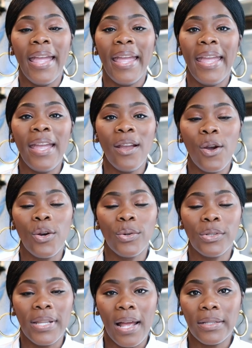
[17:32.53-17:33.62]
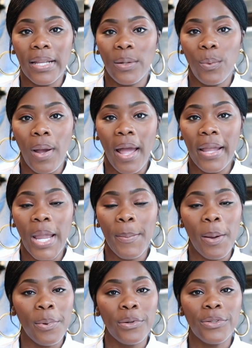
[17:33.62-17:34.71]
and coco styles ny and
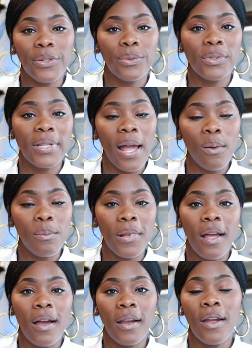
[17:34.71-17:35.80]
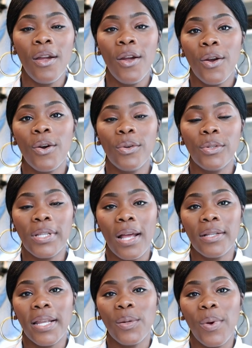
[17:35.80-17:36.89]
my personal style blog coco
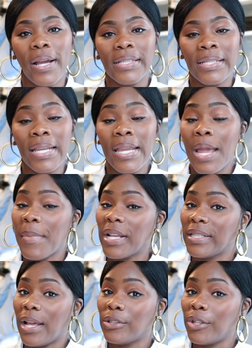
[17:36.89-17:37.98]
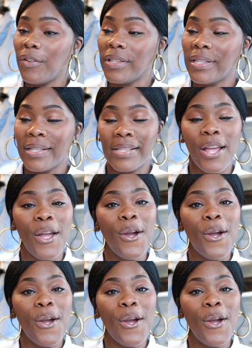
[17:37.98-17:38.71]
styles nyc and my style services